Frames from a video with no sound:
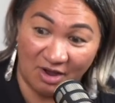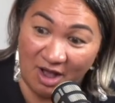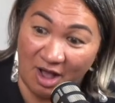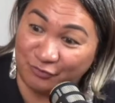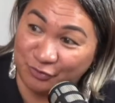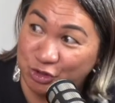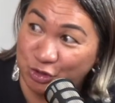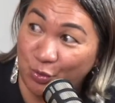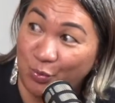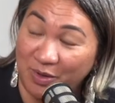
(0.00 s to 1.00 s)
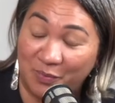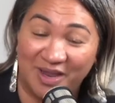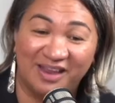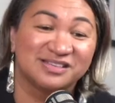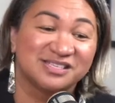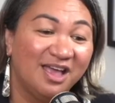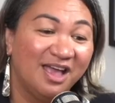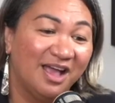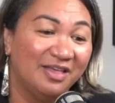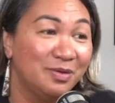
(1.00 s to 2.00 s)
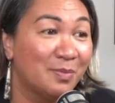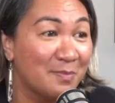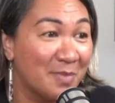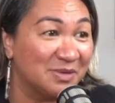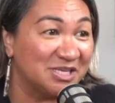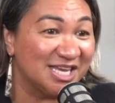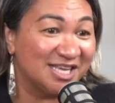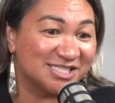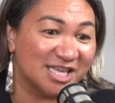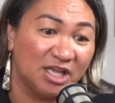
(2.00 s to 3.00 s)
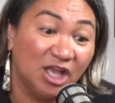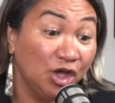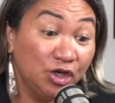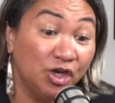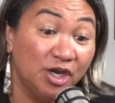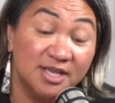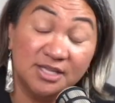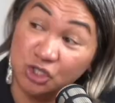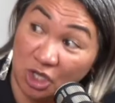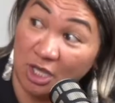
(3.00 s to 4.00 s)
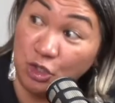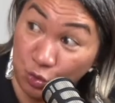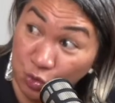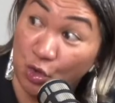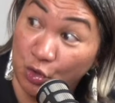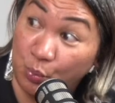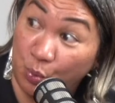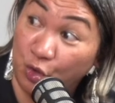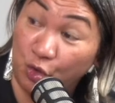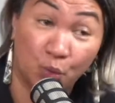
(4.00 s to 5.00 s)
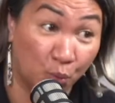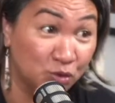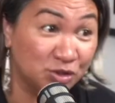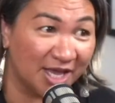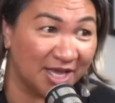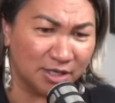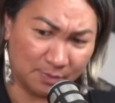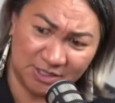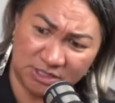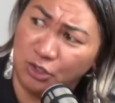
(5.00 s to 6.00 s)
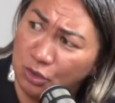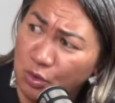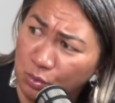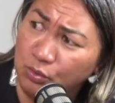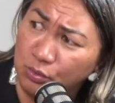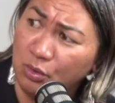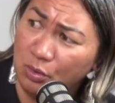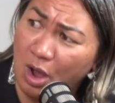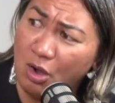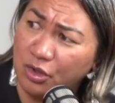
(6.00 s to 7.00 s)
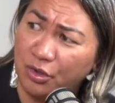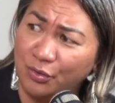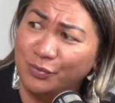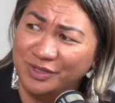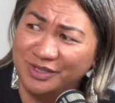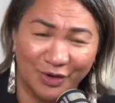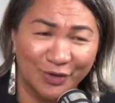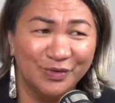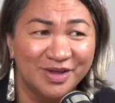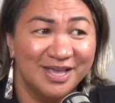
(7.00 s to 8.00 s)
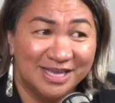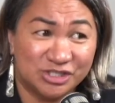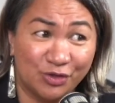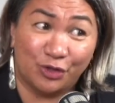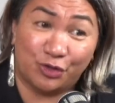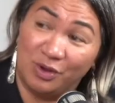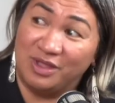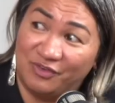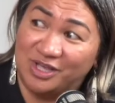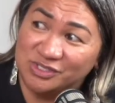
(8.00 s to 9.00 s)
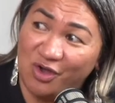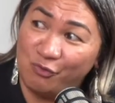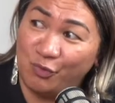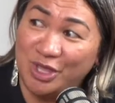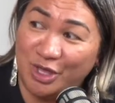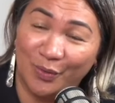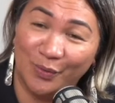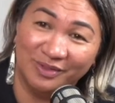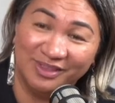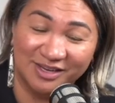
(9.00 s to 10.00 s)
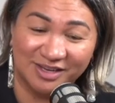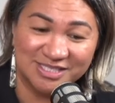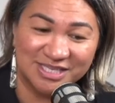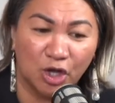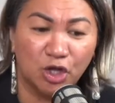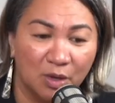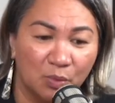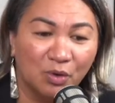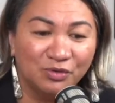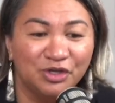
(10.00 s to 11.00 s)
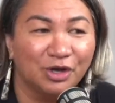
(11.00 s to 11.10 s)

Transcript: off to school we went, and then my mum and dad saying, no, it's okay, you go to work, we'll take it. And I was like, no, I'll go, And so the three of us, off we go. And then I said, okay, well,